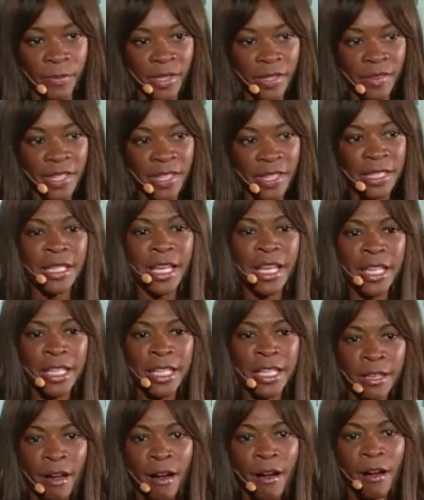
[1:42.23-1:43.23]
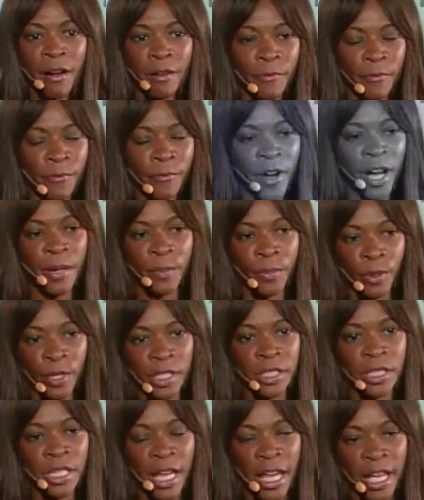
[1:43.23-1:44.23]
This is a young,
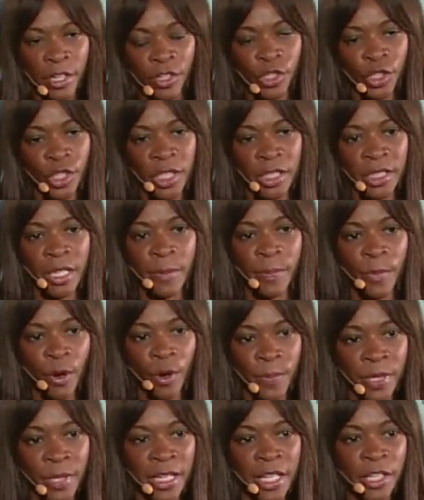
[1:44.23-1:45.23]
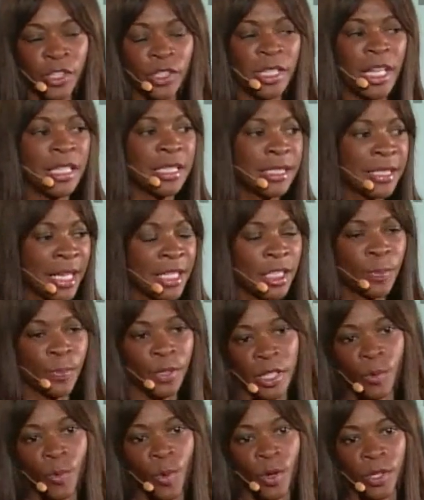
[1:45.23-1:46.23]
vibrant, energetic population that
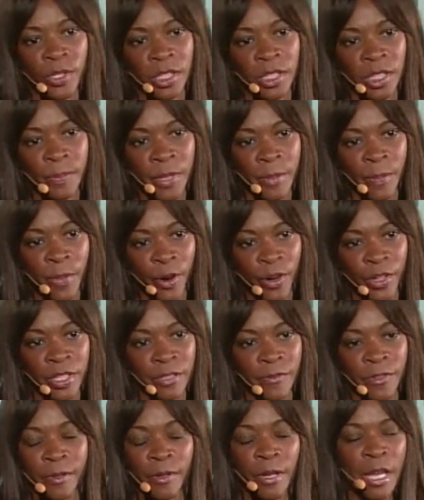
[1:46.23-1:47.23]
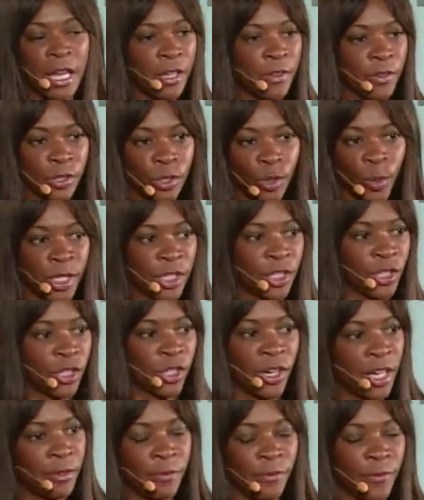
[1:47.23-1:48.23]
desperately wants to be part of the Twitter
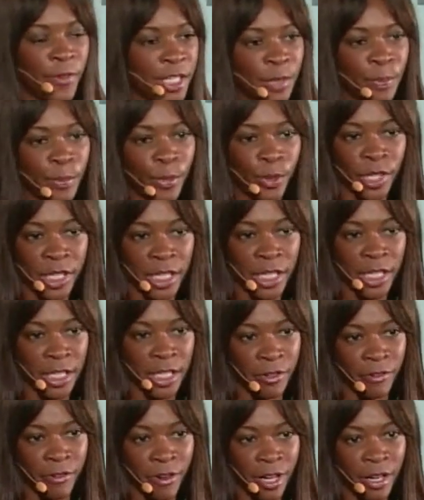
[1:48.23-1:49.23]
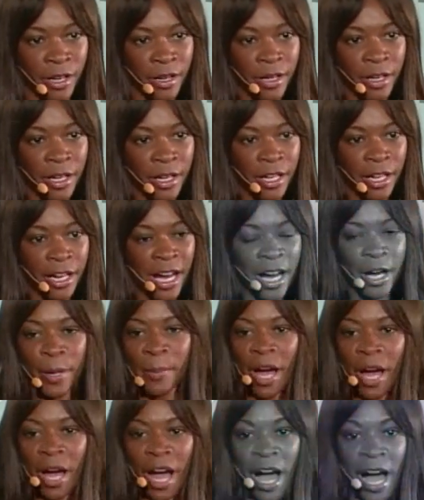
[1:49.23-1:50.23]
and Facebook era.
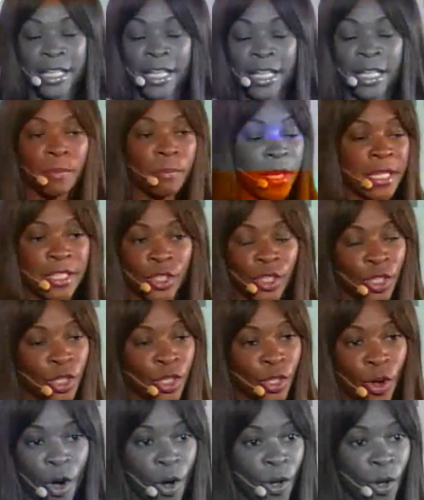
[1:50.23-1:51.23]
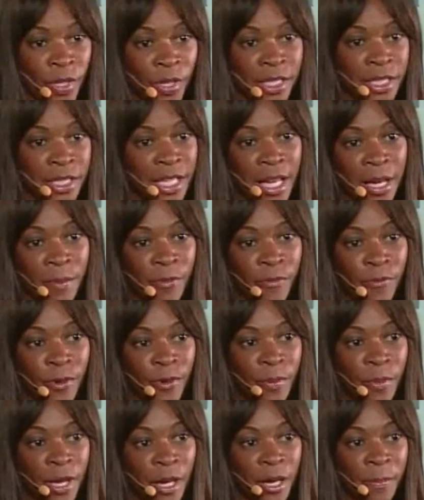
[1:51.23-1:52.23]
I get messages all the time
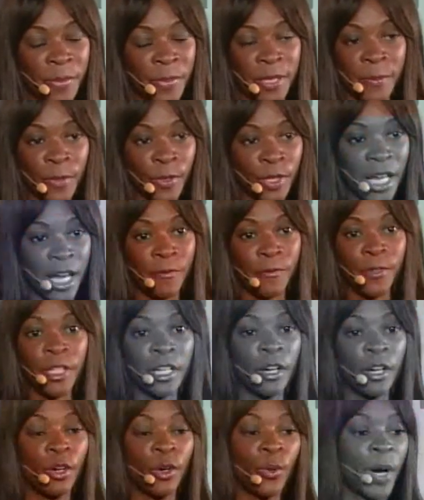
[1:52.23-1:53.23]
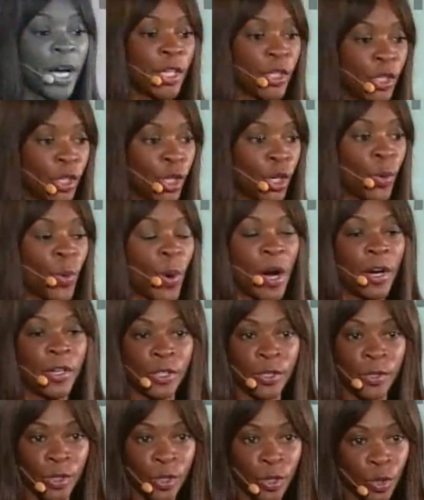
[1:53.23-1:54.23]
from people in Africa who I know are
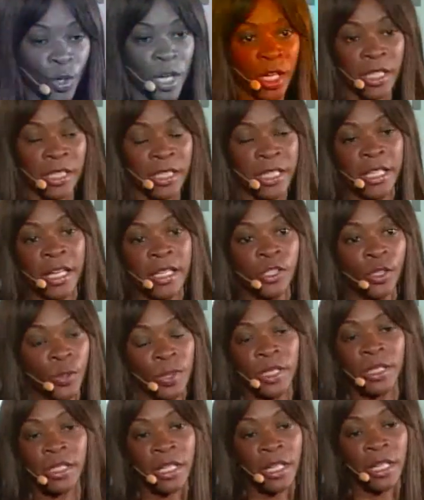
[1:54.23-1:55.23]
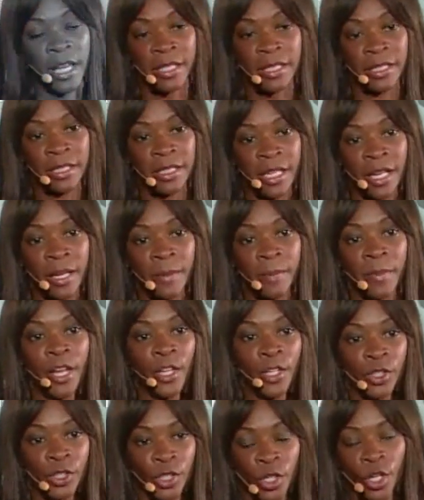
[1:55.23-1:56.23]
struggling and using their last dime
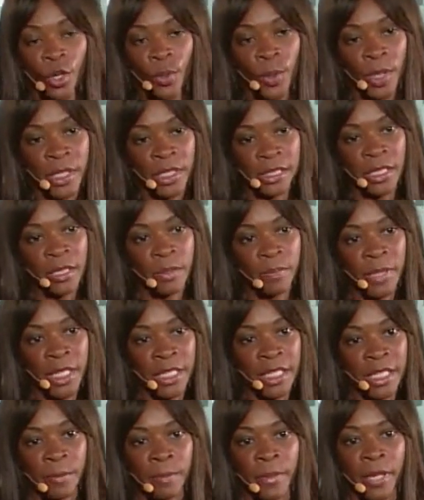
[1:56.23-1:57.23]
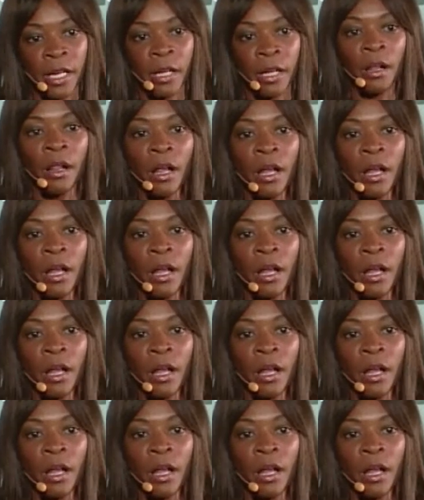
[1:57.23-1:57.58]
to go and send me an email